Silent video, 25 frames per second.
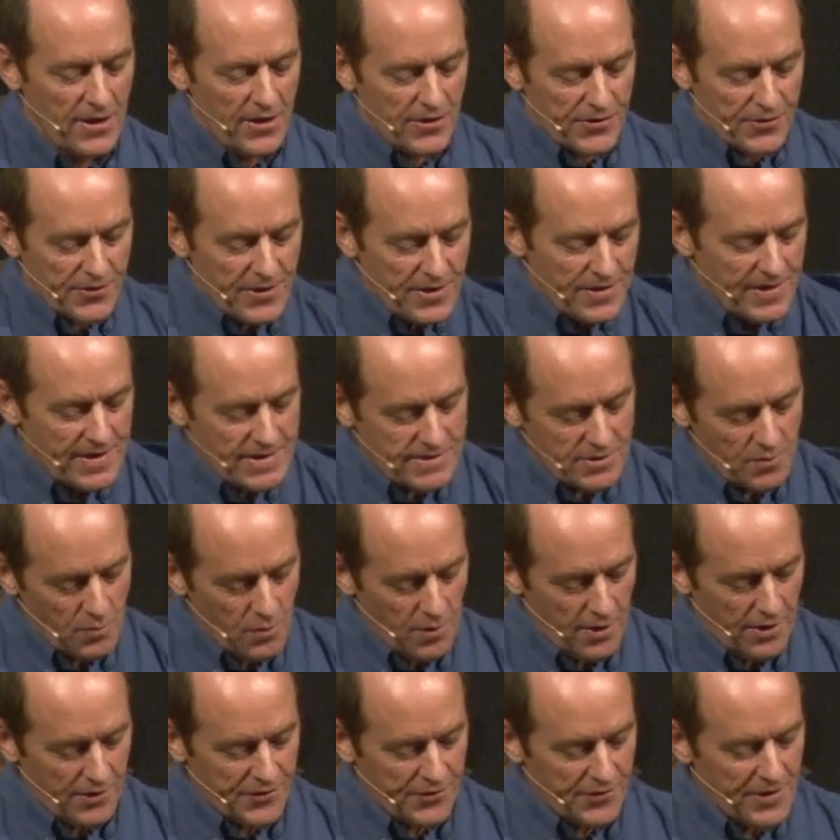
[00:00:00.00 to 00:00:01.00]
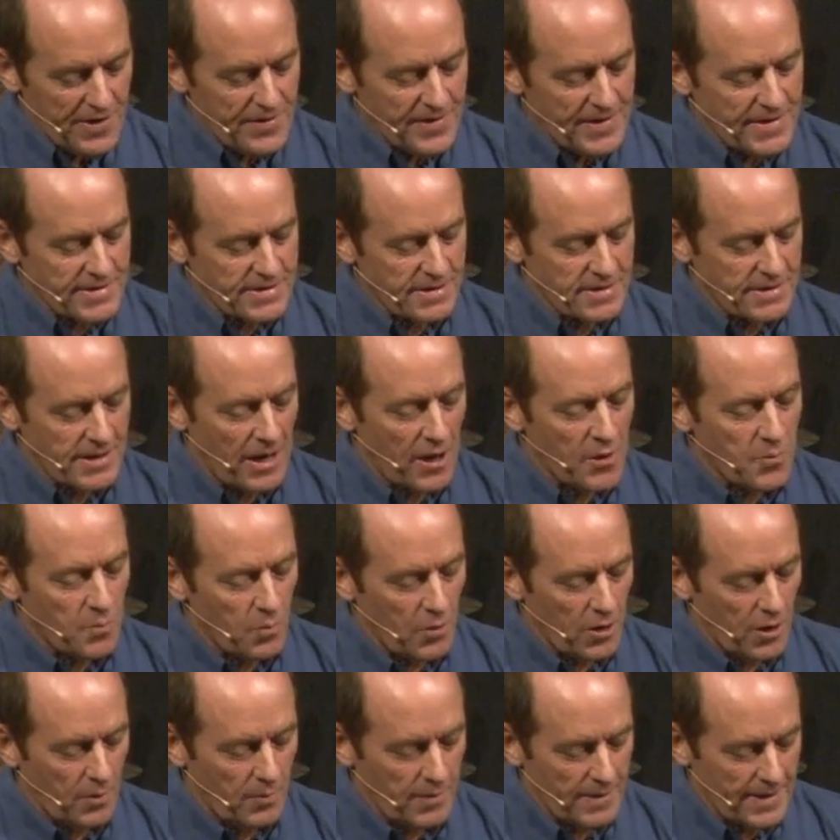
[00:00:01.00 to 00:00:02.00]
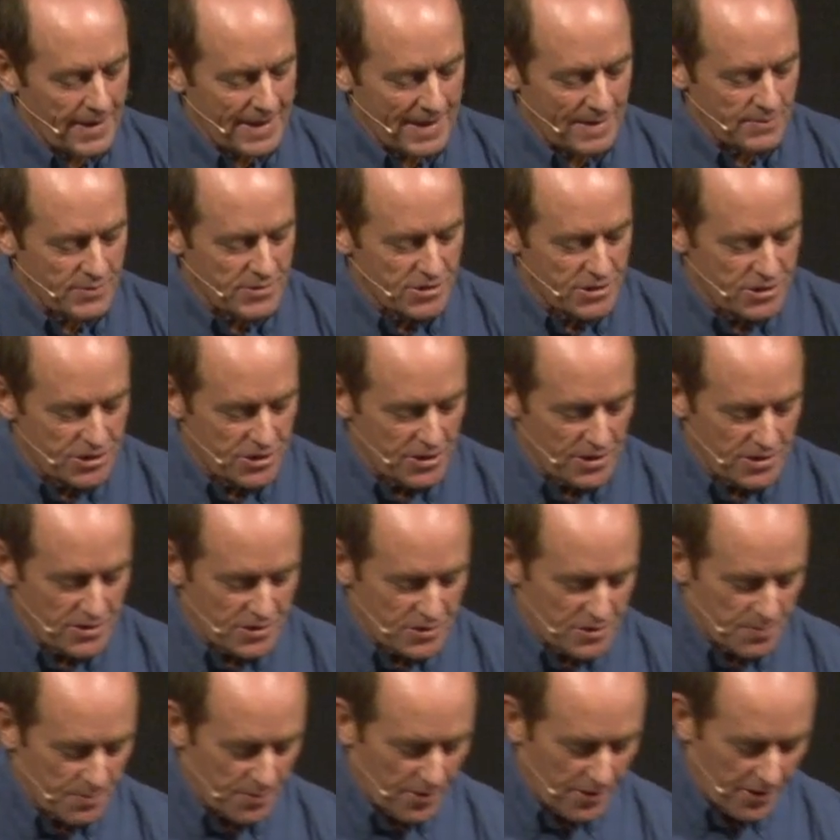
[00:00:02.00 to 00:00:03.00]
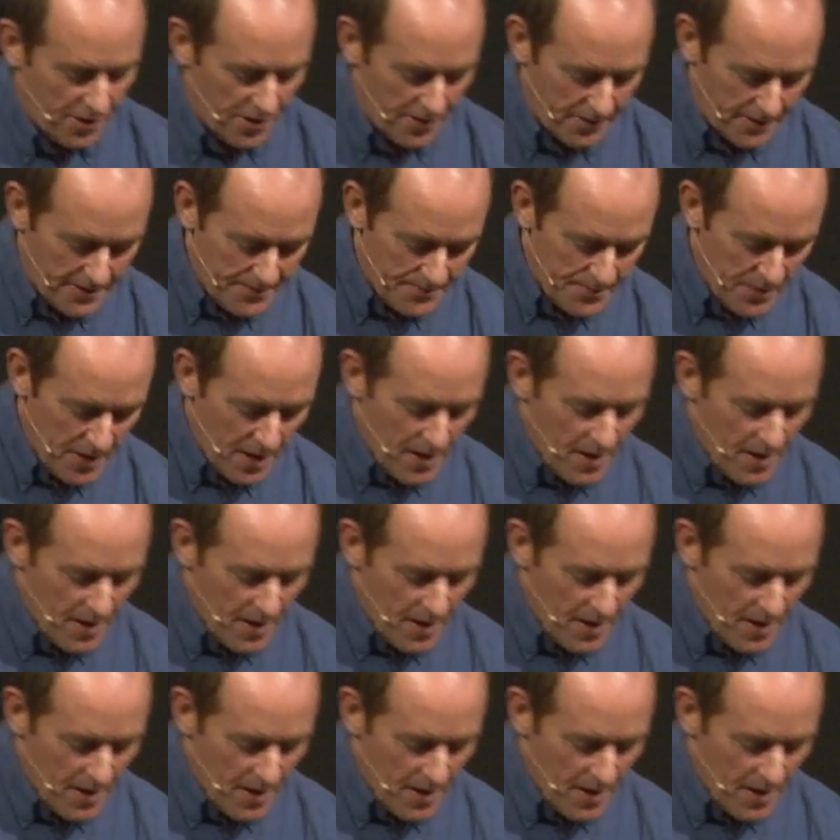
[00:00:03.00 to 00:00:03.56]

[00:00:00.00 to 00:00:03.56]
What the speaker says: Three things that work, three things that don't work when it comes to church as a priority.